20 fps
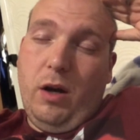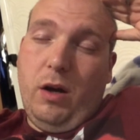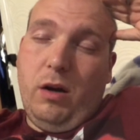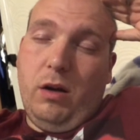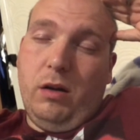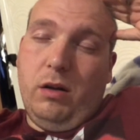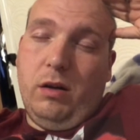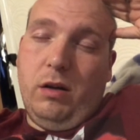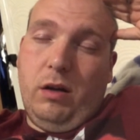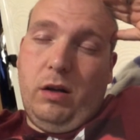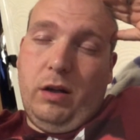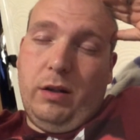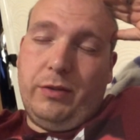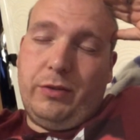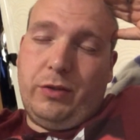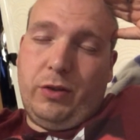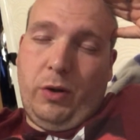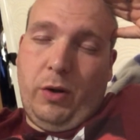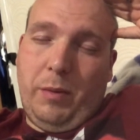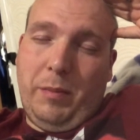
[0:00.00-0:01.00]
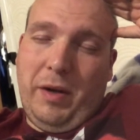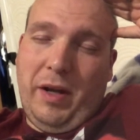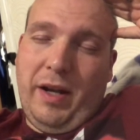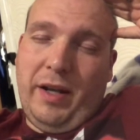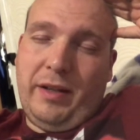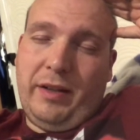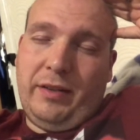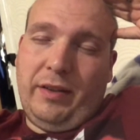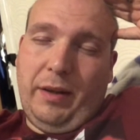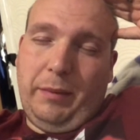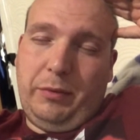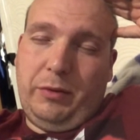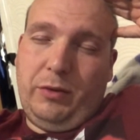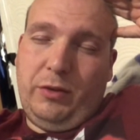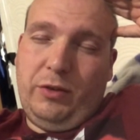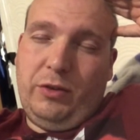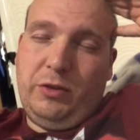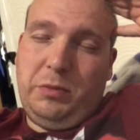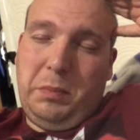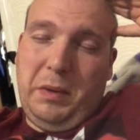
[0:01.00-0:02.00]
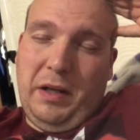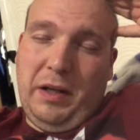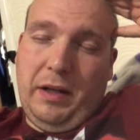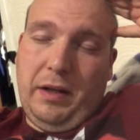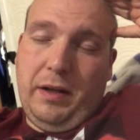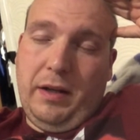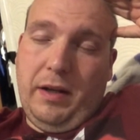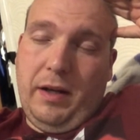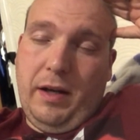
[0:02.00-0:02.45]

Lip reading: my head is absolutely spinning.